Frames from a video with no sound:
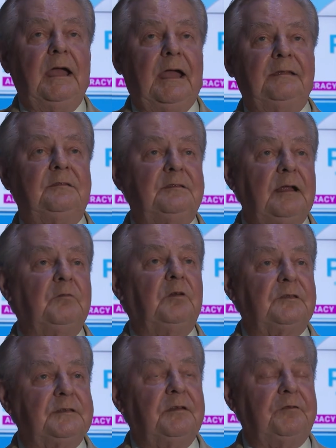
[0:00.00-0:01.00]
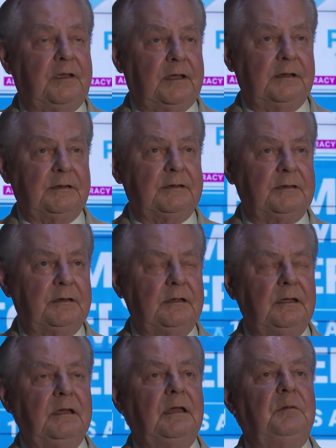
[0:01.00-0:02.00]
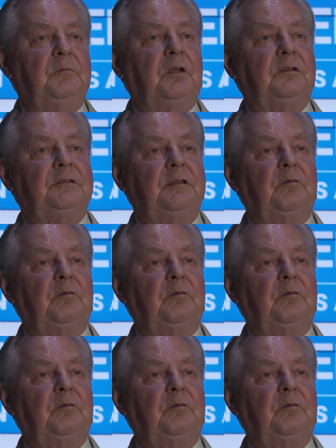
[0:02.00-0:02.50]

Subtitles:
And it still was difficult, because